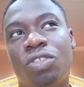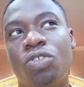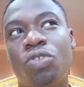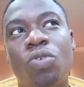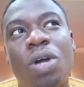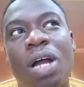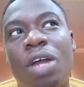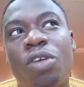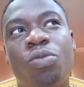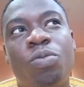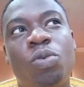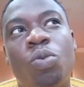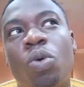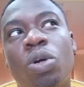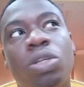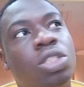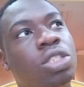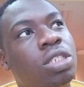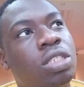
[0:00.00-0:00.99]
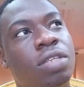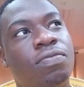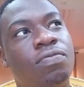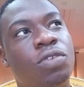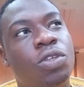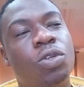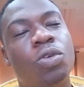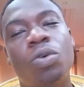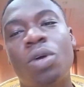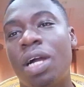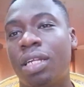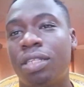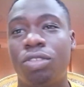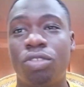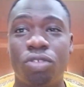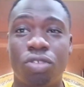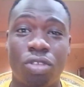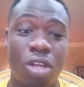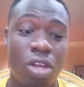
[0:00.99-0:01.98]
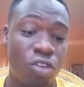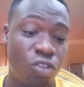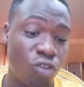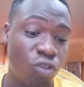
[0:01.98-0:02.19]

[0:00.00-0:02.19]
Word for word: You know how you be watching a video and just